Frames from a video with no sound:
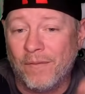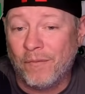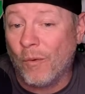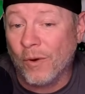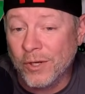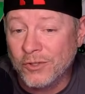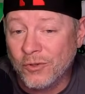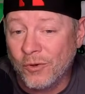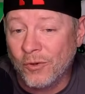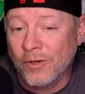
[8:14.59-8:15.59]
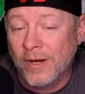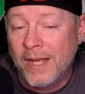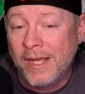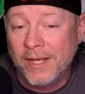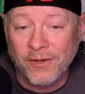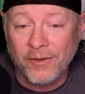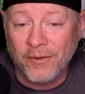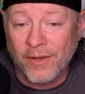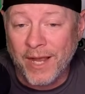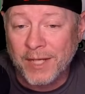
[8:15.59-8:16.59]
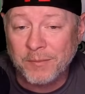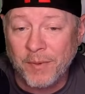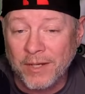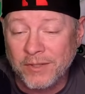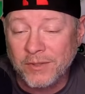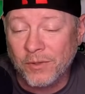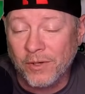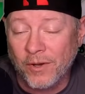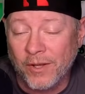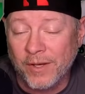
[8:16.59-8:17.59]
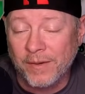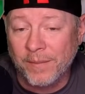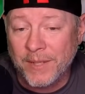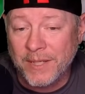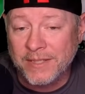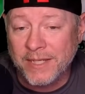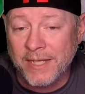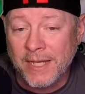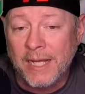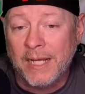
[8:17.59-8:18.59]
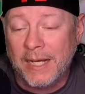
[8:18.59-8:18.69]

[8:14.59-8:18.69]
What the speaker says: for a controller and you're either on Xbox or you're on PC,